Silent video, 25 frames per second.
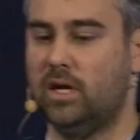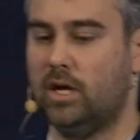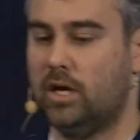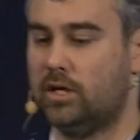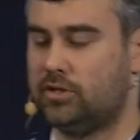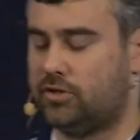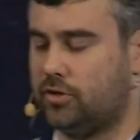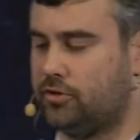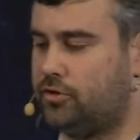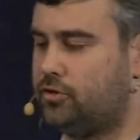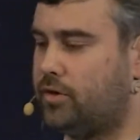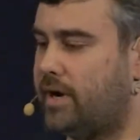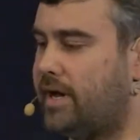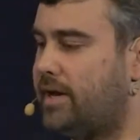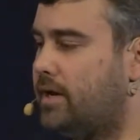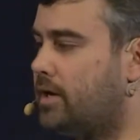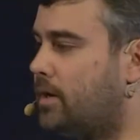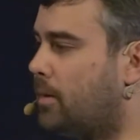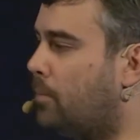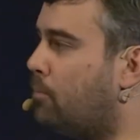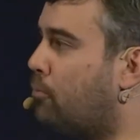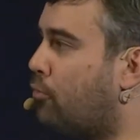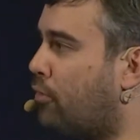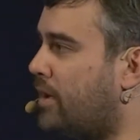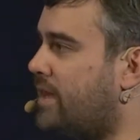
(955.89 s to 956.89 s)
So try
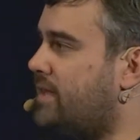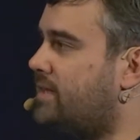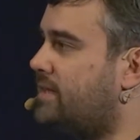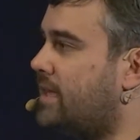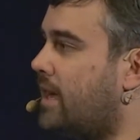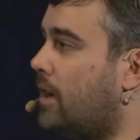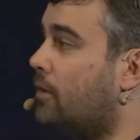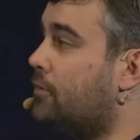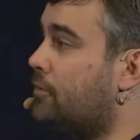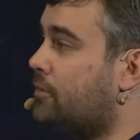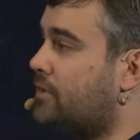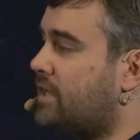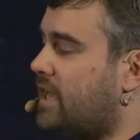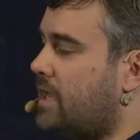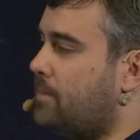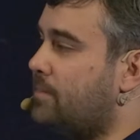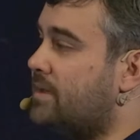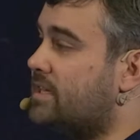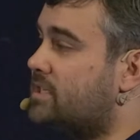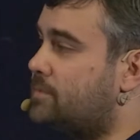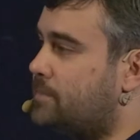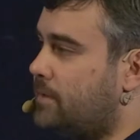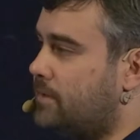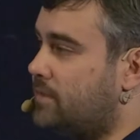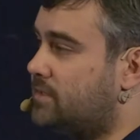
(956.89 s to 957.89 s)
to break down your game
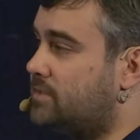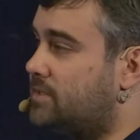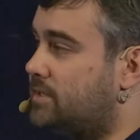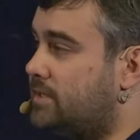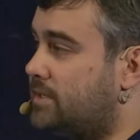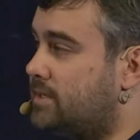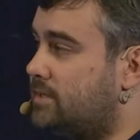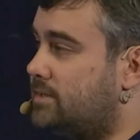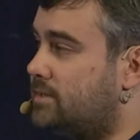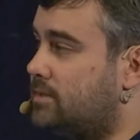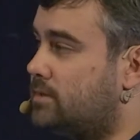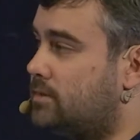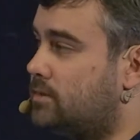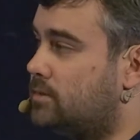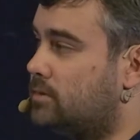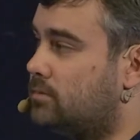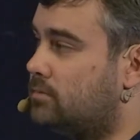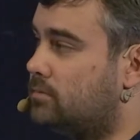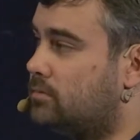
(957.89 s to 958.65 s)
experiences